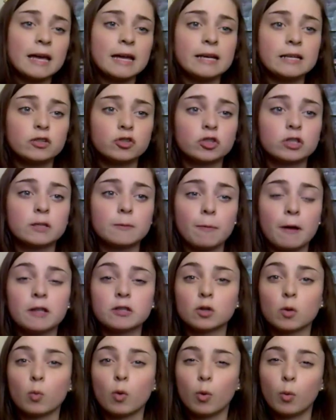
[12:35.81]
It just
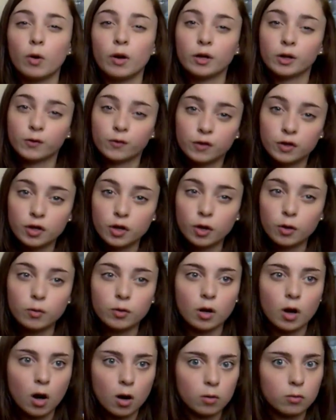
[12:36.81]
depends on what works for
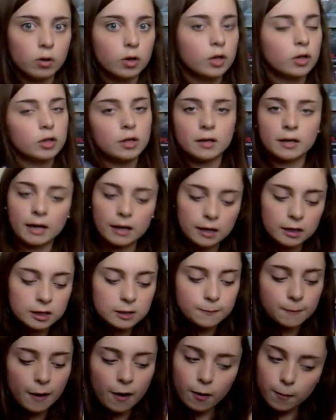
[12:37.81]
you. You know, you can
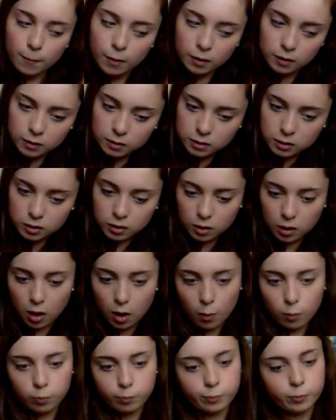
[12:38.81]
experiment, you
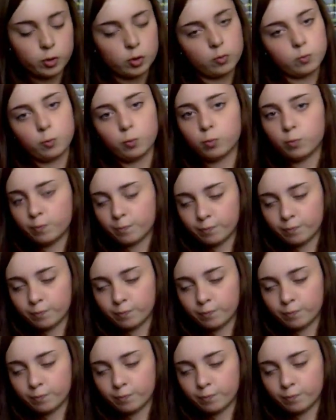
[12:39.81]
know, just